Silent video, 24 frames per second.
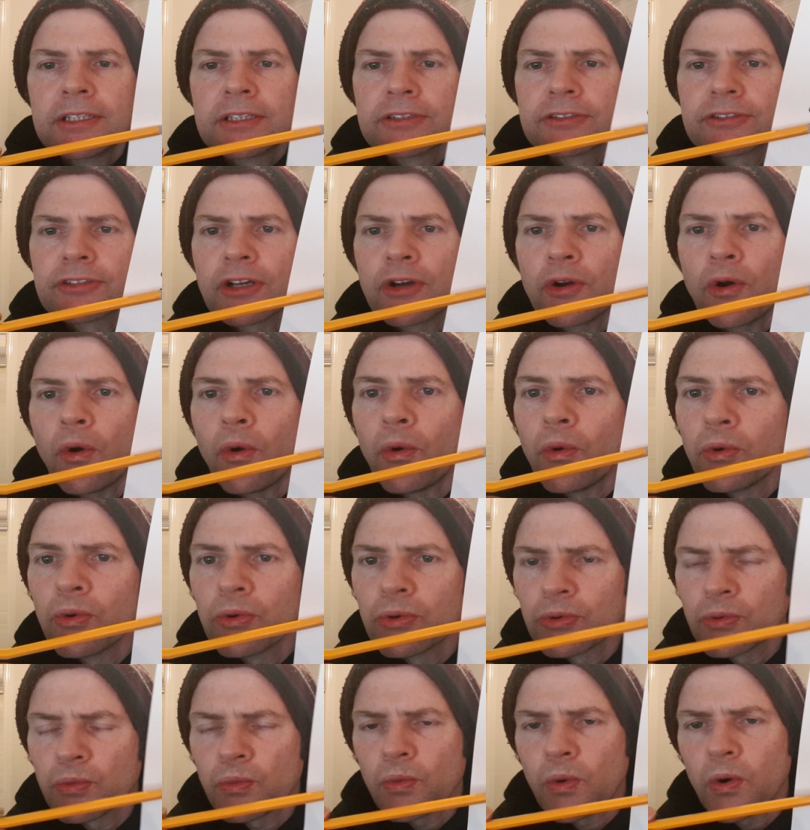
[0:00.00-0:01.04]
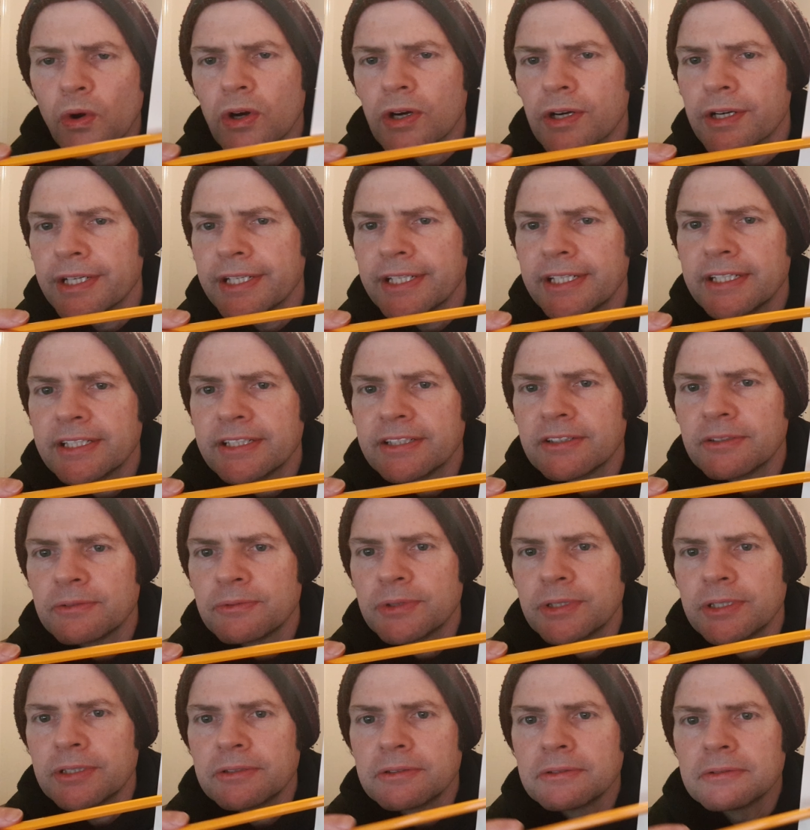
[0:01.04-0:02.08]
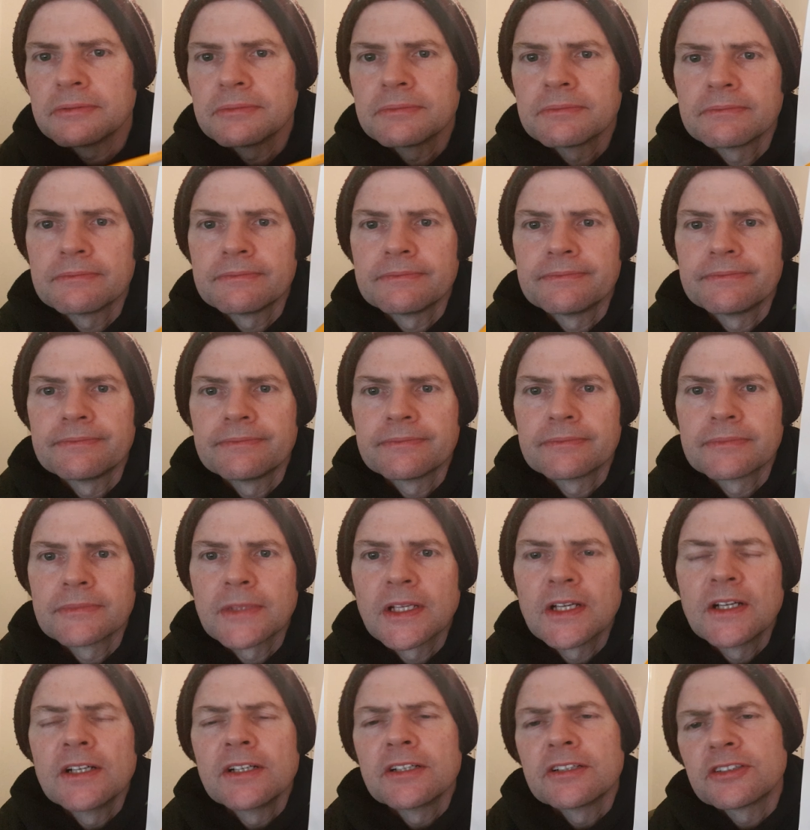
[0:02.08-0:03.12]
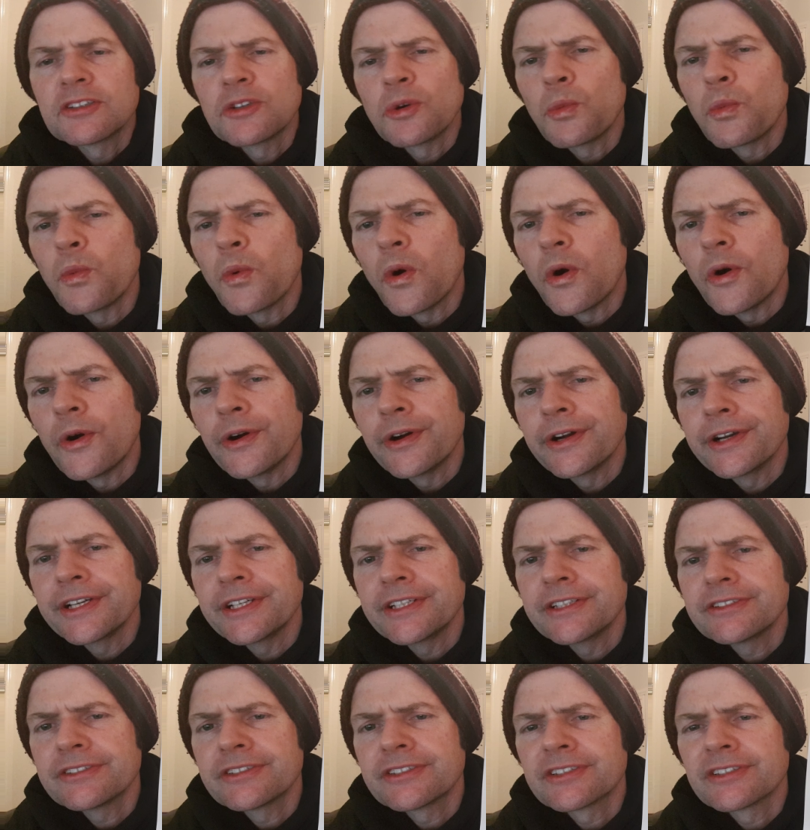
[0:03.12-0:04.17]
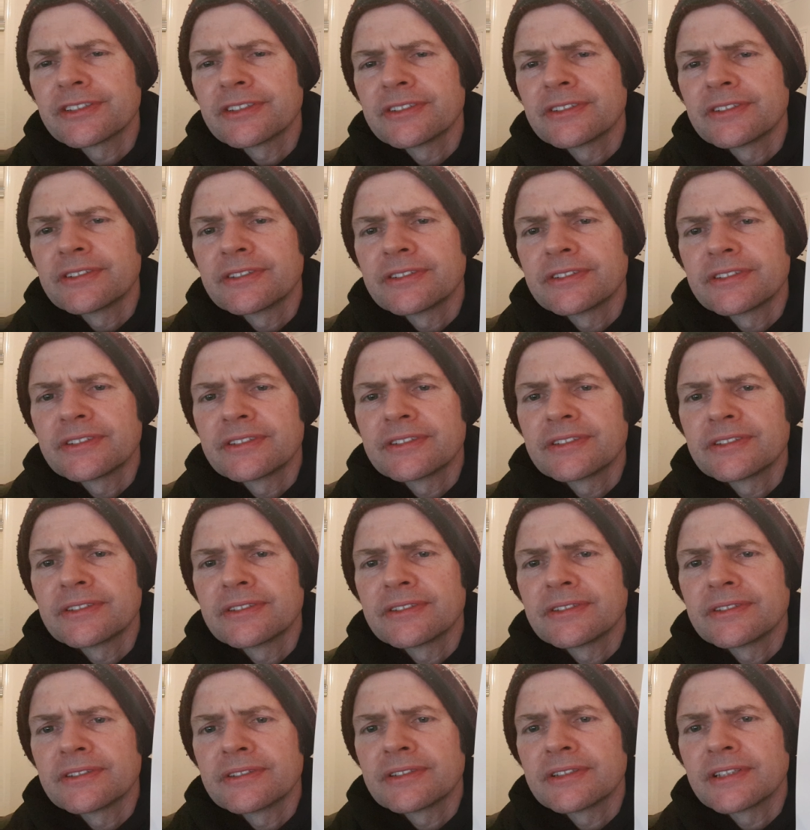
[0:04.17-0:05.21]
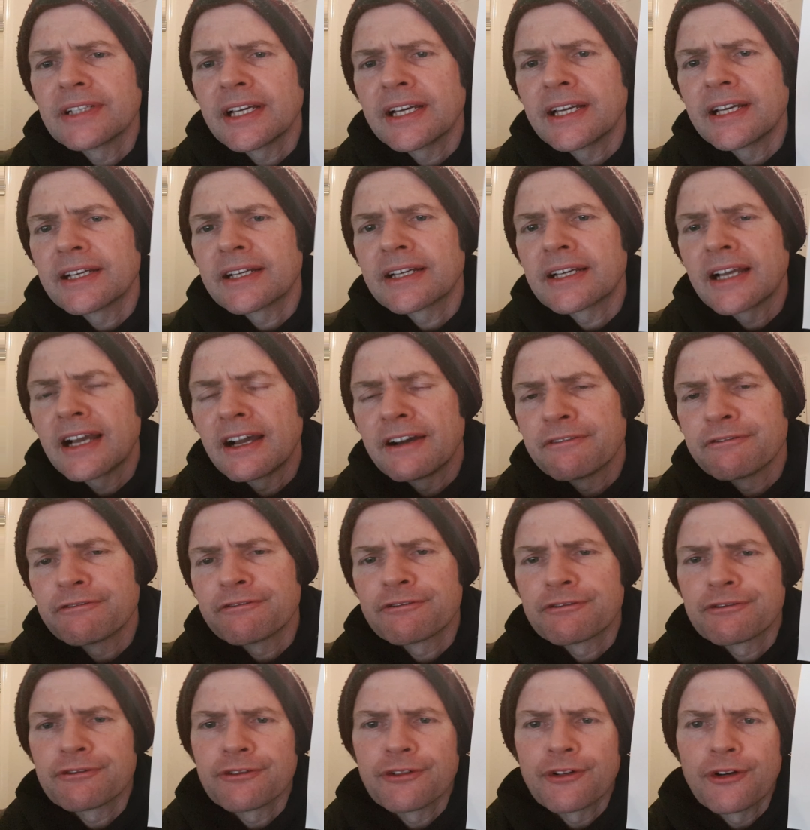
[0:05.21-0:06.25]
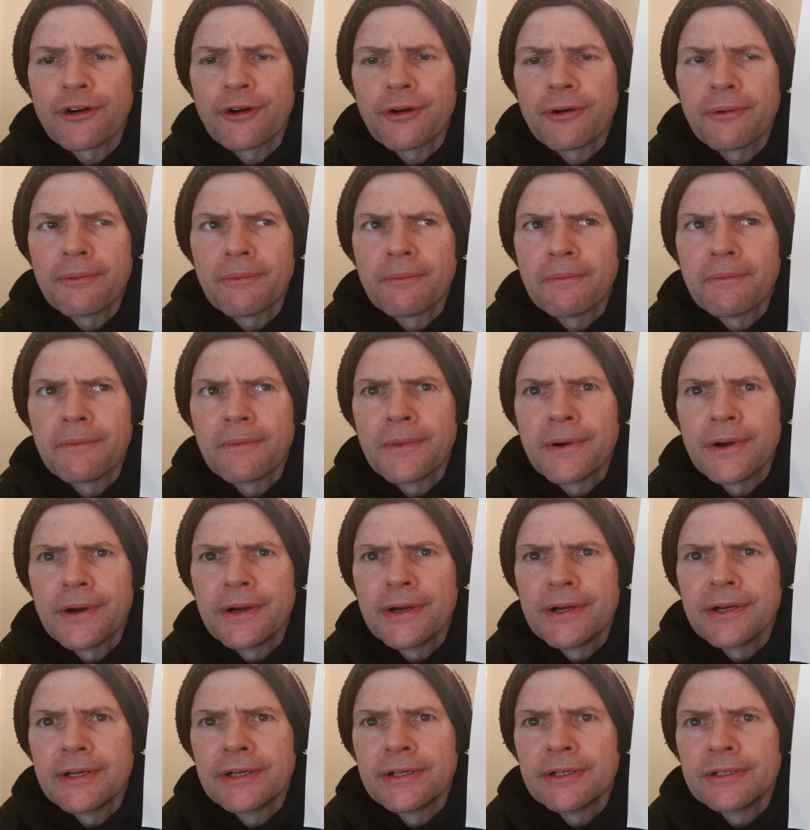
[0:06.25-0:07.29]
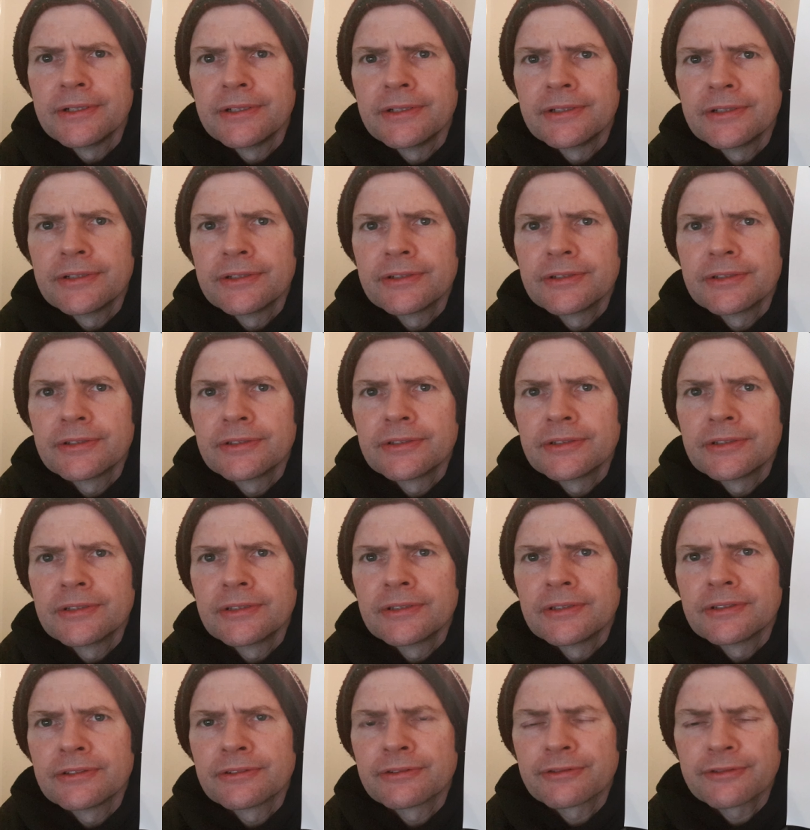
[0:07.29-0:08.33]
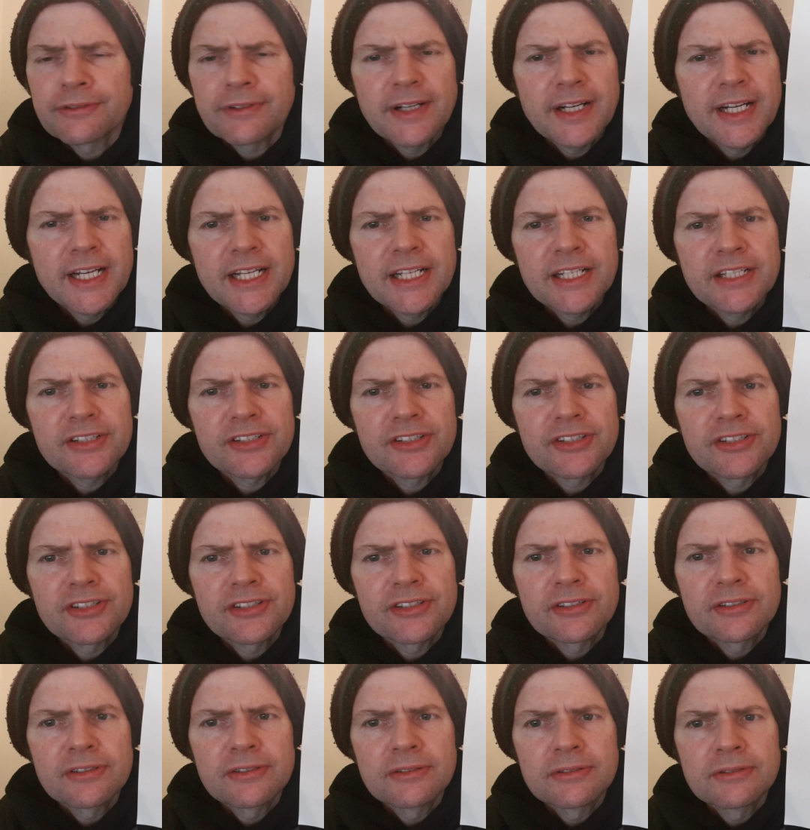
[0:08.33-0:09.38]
So all the wine in the world. The wines that come from France,